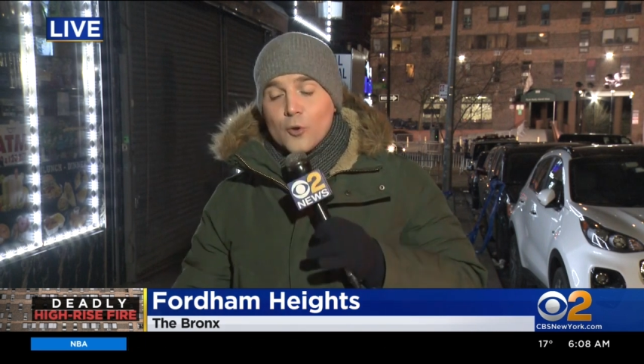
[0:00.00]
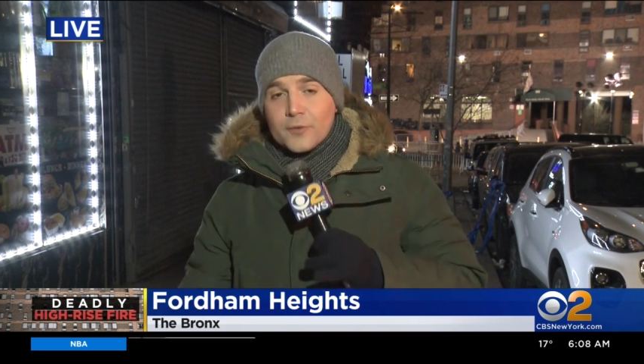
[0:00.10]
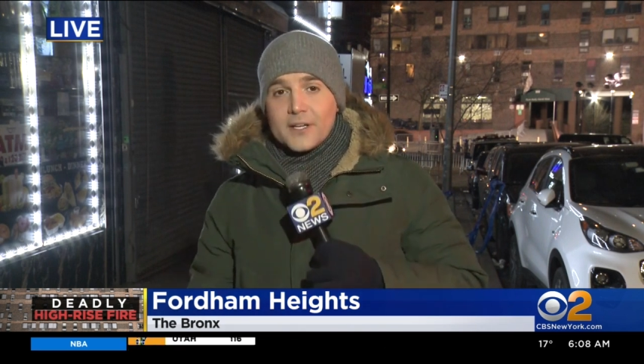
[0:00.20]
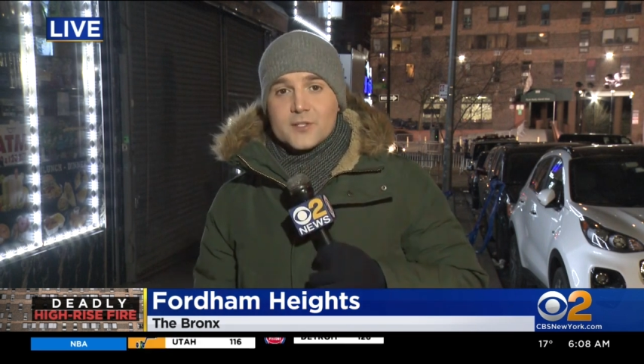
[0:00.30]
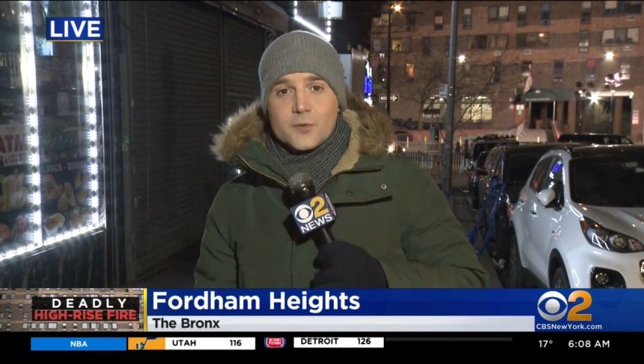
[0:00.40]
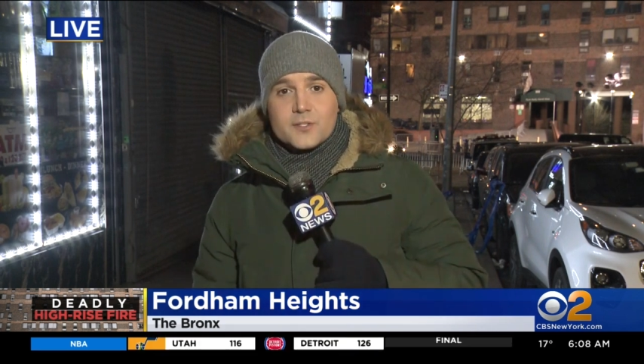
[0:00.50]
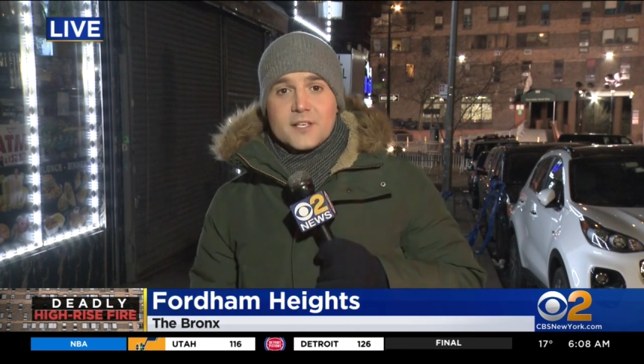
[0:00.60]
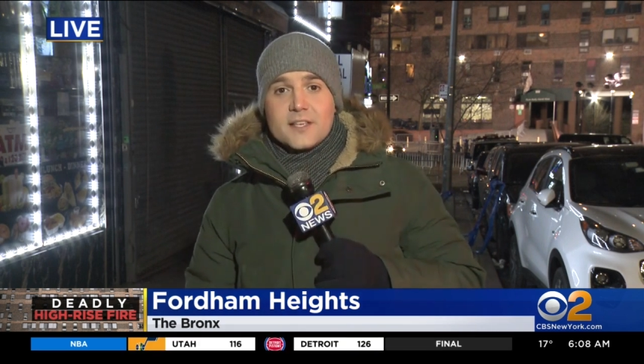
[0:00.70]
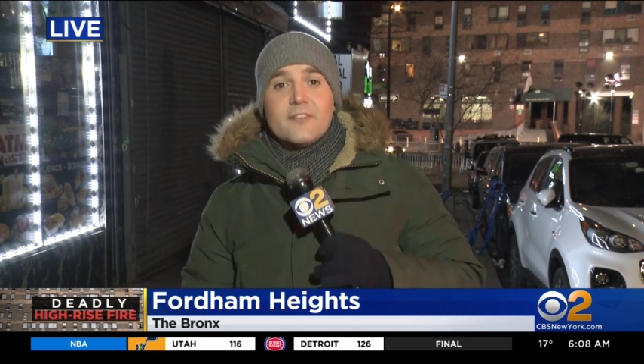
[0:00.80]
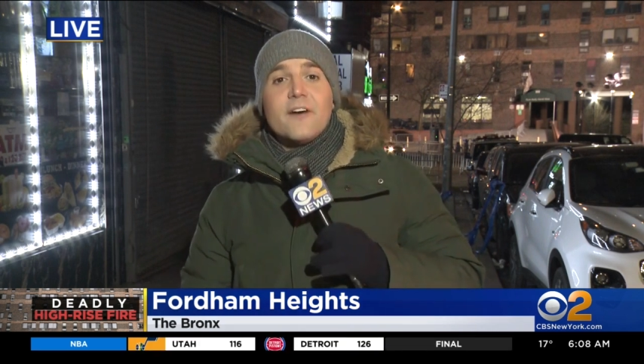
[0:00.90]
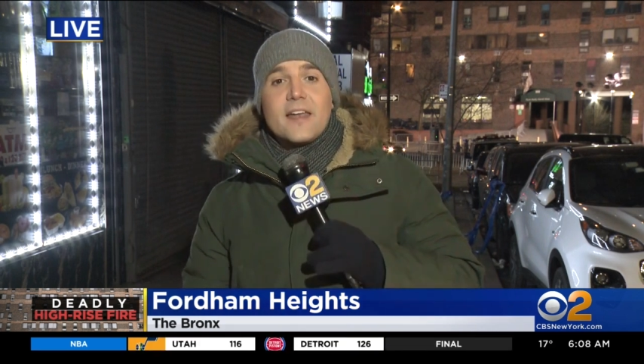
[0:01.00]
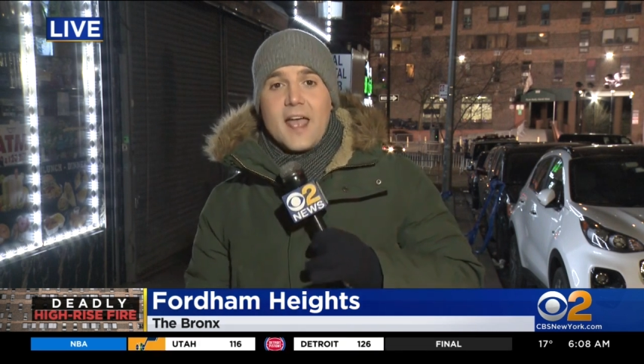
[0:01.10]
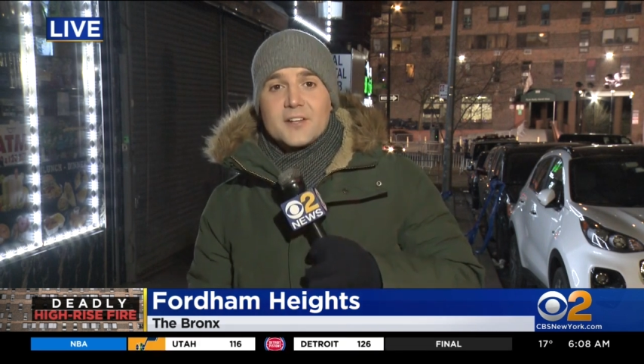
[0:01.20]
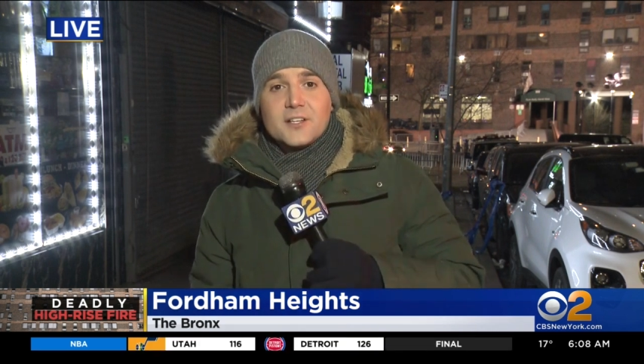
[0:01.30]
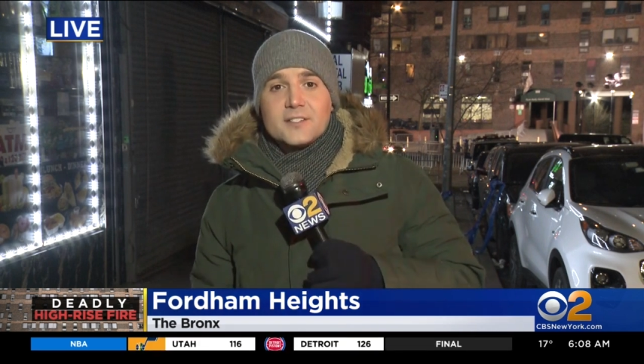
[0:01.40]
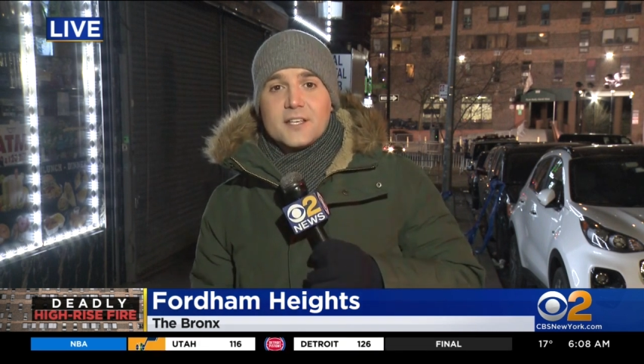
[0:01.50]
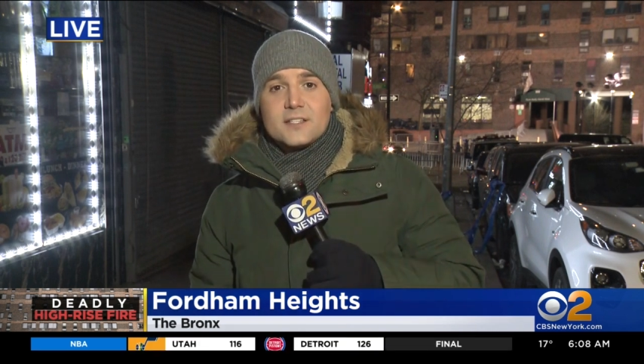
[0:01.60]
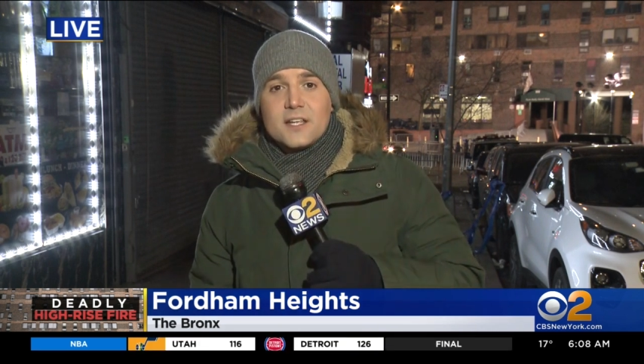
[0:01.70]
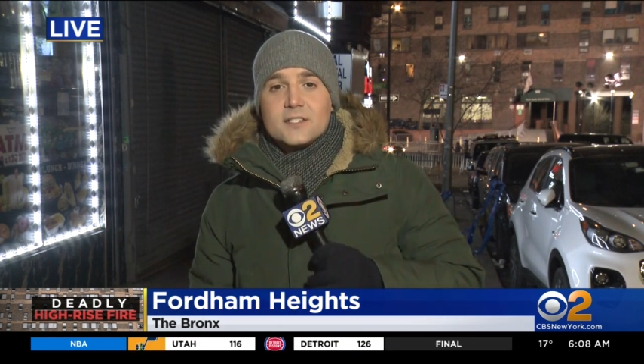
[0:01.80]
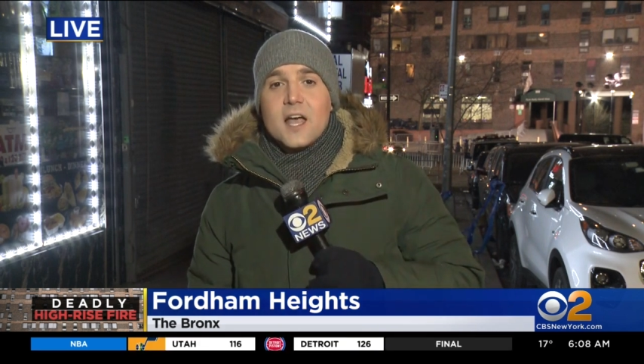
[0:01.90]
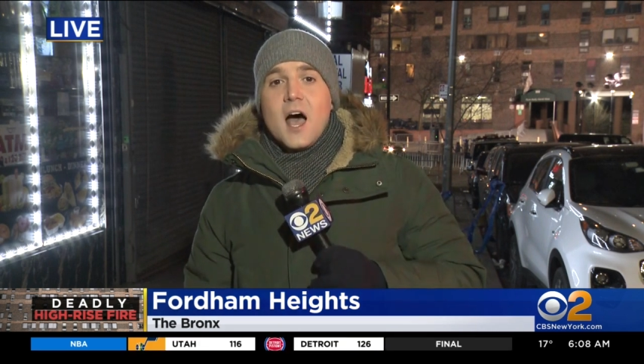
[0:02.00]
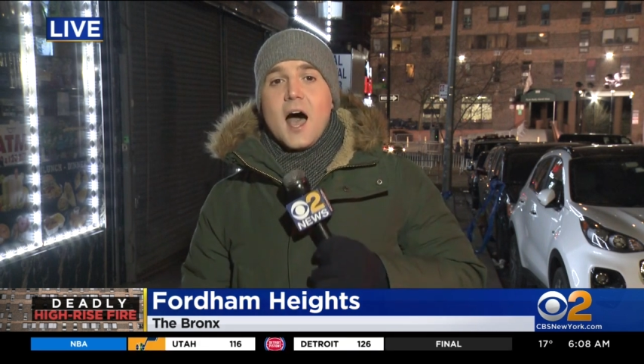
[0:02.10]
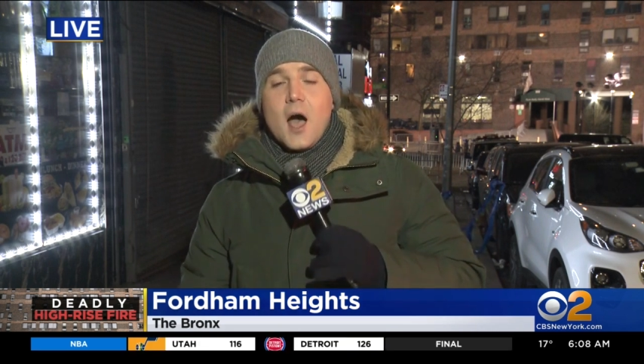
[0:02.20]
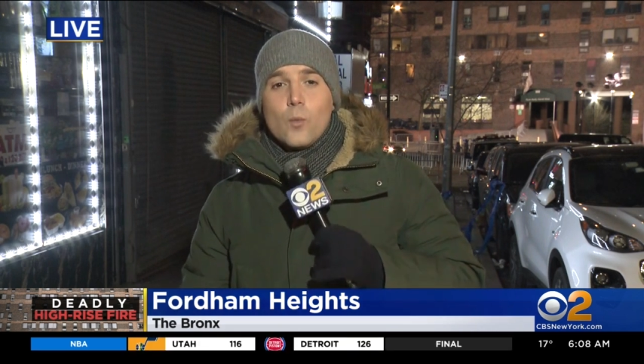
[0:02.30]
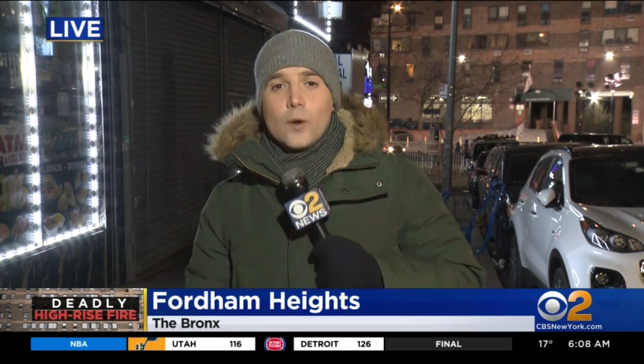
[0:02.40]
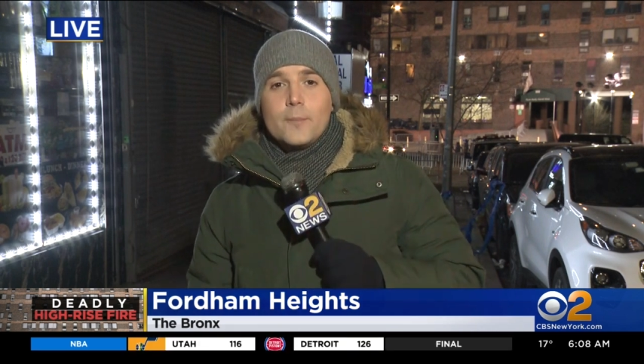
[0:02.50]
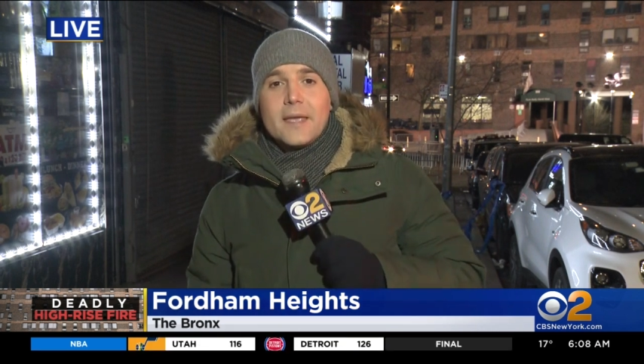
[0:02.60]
more resources, and financial assistance uh,